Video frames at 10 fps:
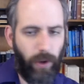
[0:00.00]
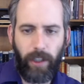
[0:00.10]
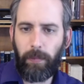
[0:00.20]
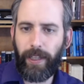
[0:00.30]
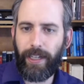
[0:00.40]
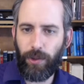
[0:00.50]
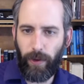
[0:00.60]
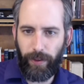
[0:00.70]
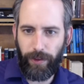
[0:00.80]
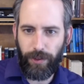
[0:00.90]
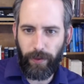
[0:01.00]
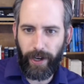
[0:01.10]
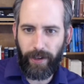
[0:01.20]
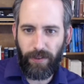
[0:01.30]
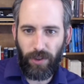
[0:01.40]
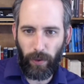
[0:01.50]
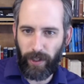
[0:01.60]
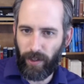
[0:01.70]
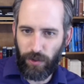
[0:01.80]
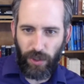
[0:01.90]
or a complaint to others, right? So
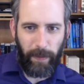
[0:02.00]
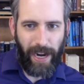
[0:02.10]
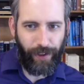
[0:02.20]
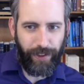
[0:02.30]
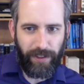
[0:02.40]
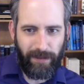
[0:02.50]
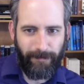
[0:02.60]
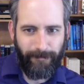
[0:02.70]
here's the balance.